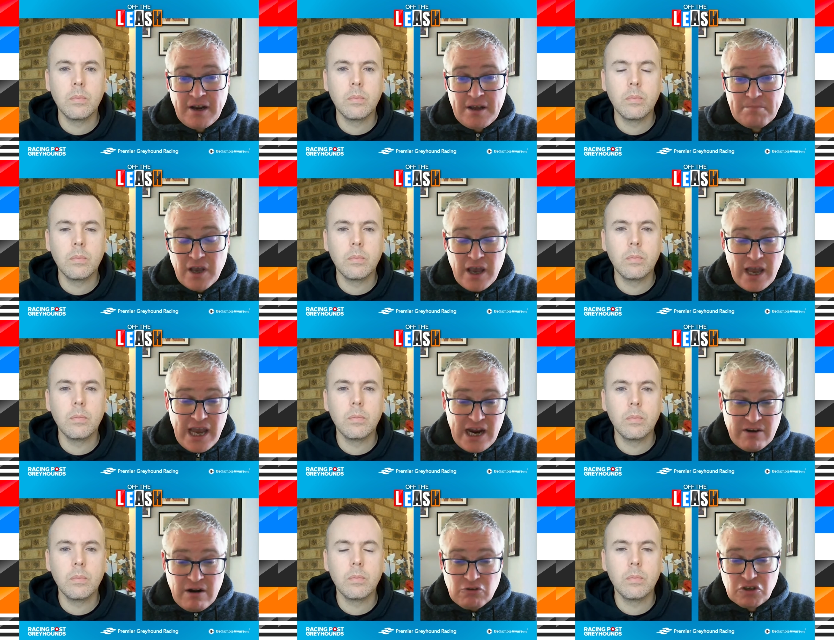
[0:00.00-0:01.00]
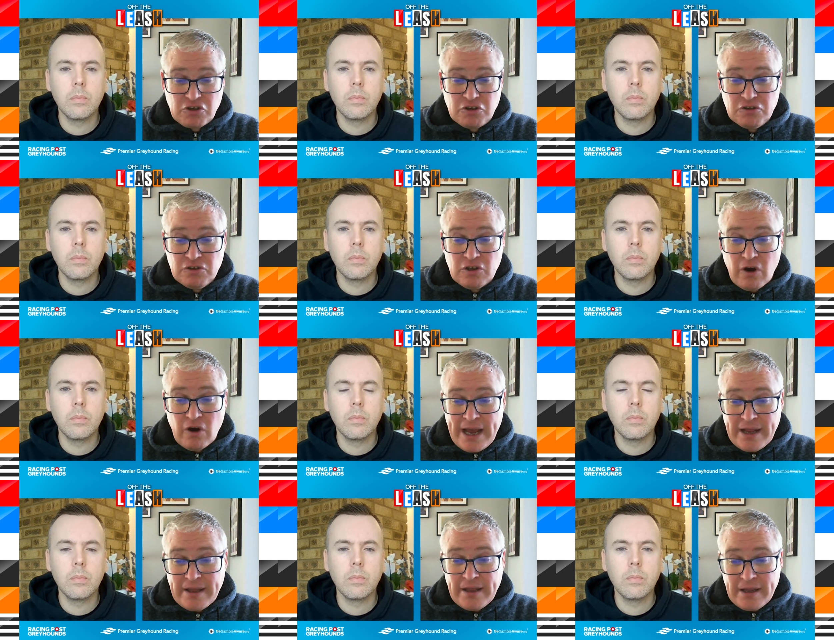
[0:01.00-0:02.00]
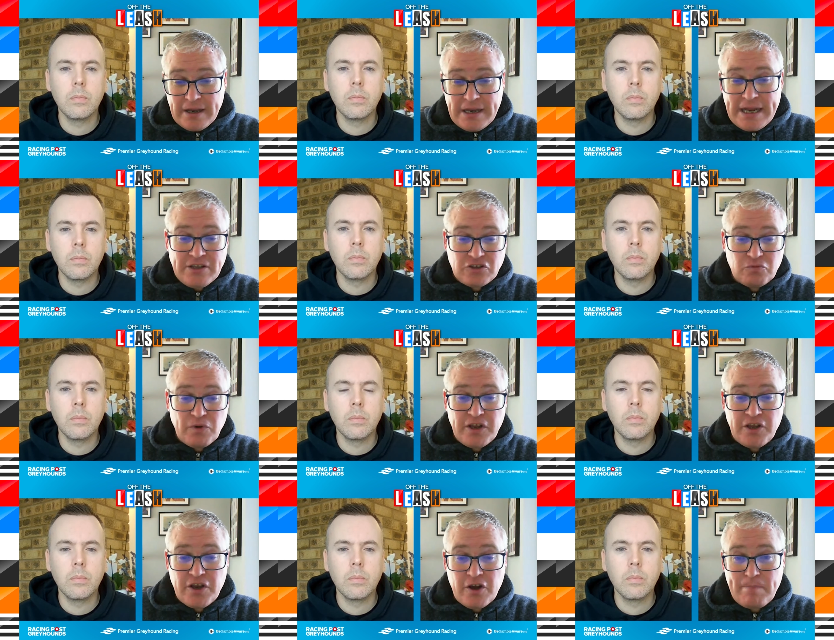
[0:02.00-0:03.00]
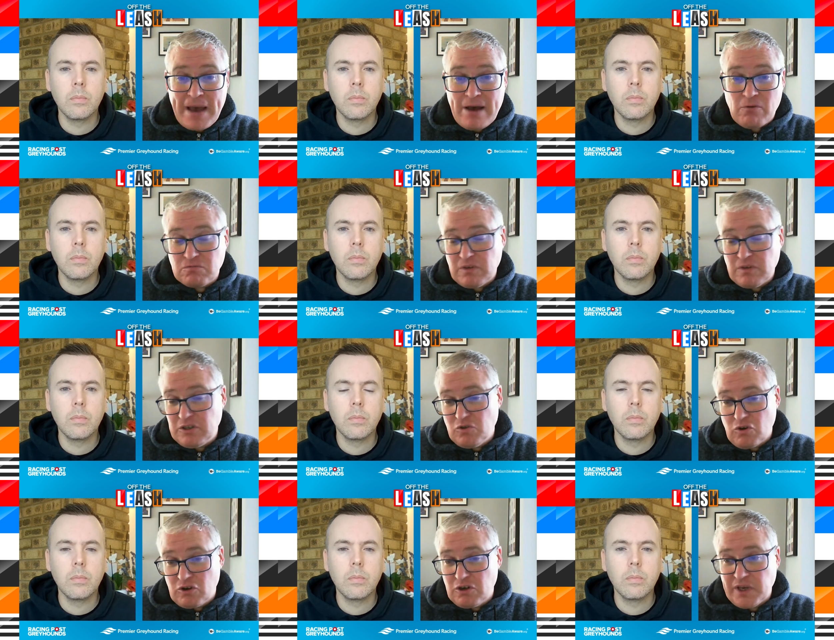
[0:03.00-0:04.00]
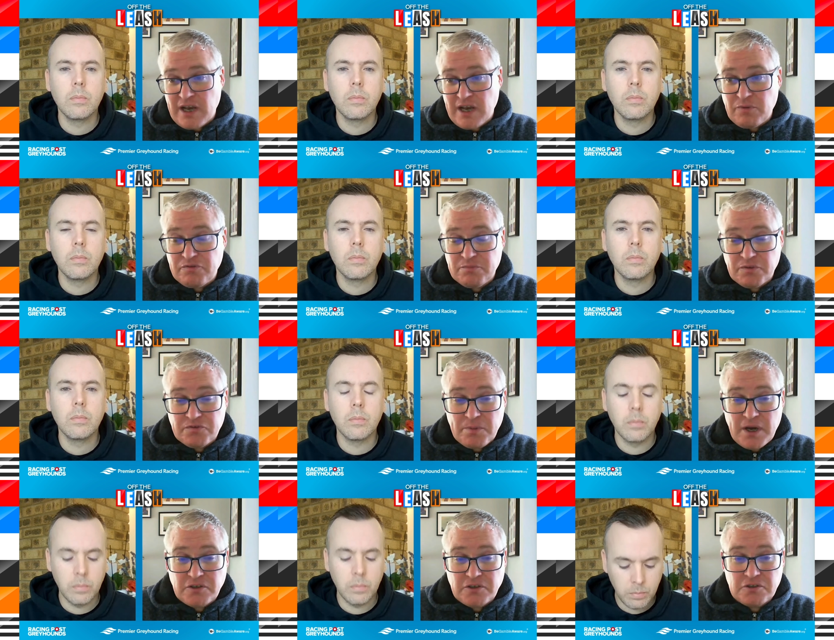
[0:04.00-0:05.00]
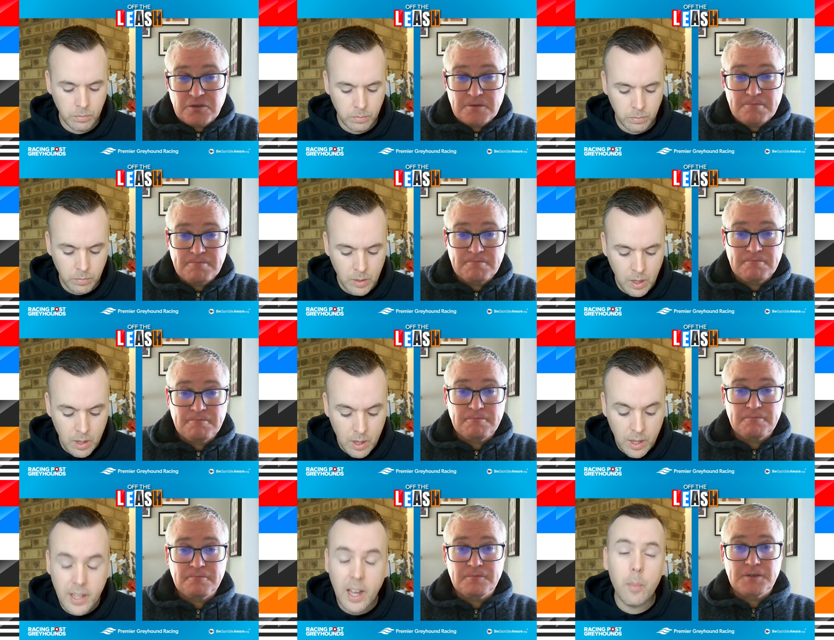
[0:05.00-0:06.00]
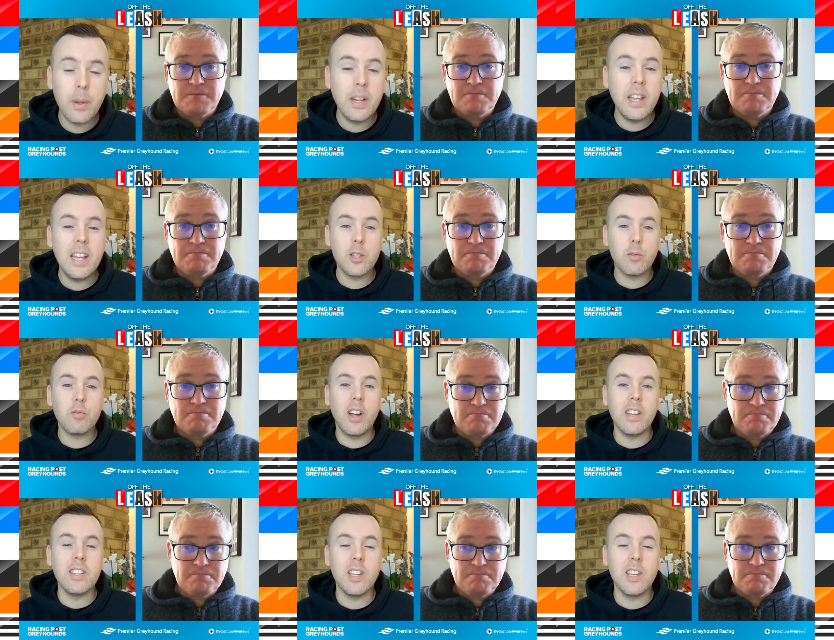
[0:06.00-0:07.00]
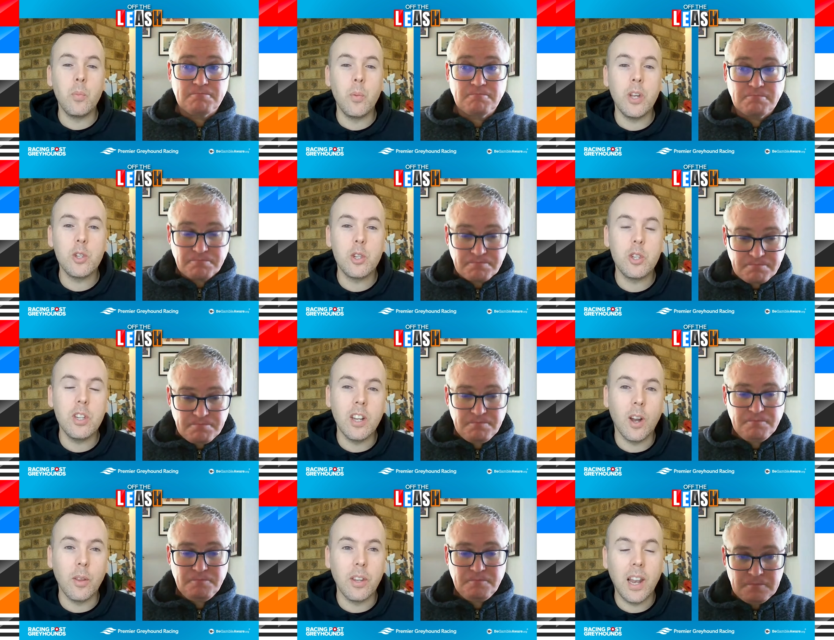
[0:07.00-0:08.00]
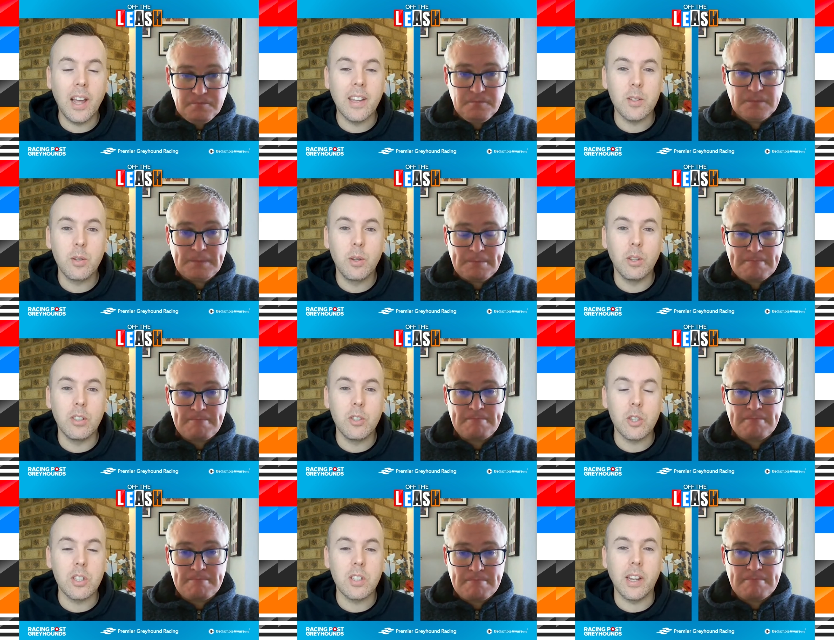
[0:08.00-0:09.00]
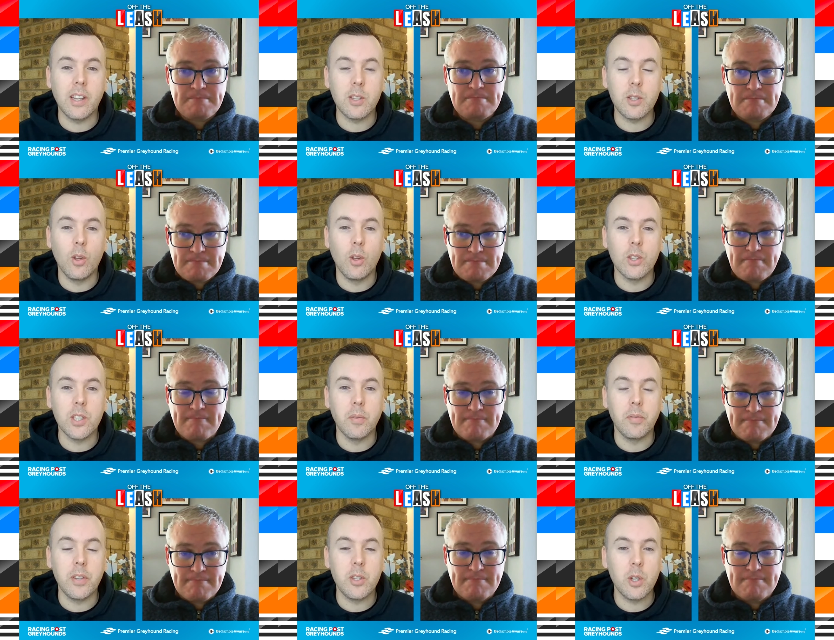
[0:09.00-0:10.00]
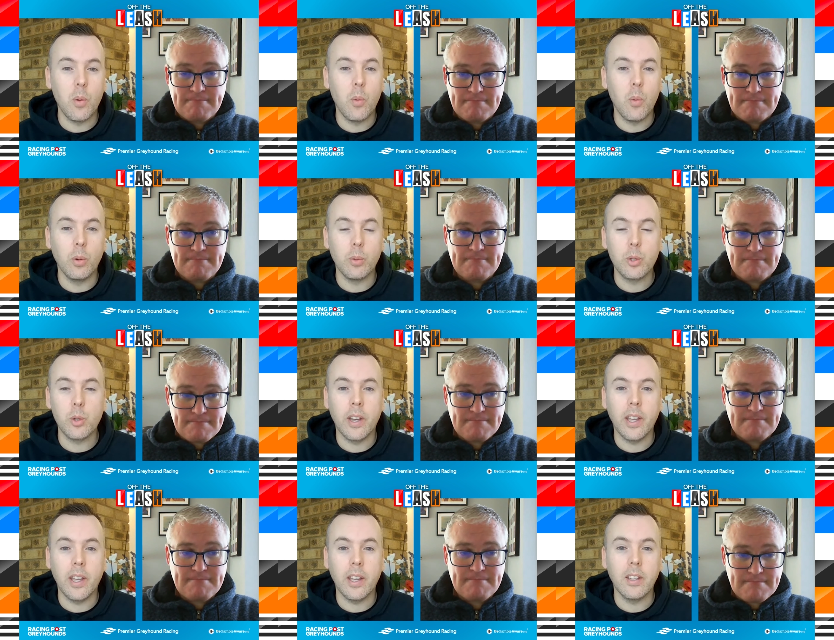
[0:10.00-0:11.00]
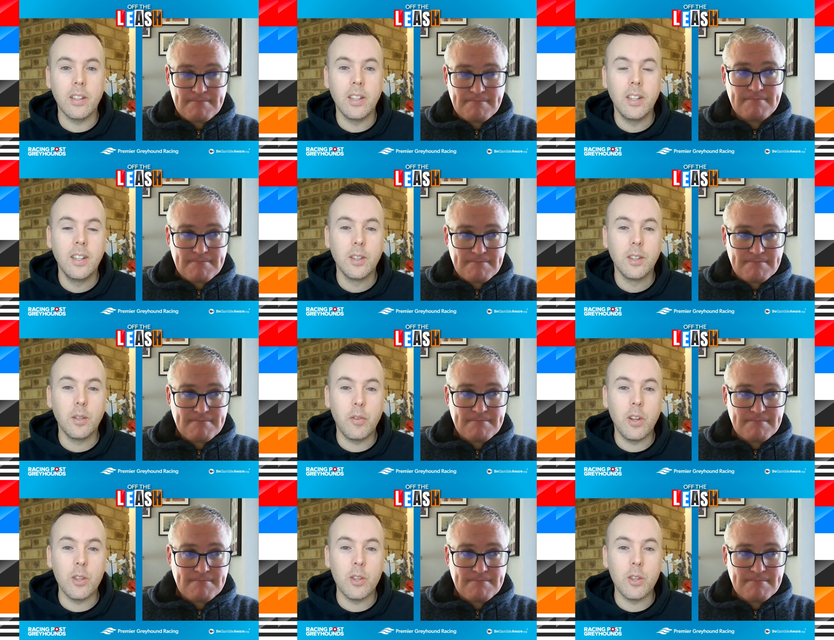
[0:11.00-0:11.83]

Speaker 1: Eclipse. Aero Secundi needs to win the early battle. He's not going to be coming from off the pace.
Speaker 2: Yeah, I mean, it is a race in which, you know, the layers could just take a stance here and think, you know what, we'll try and get the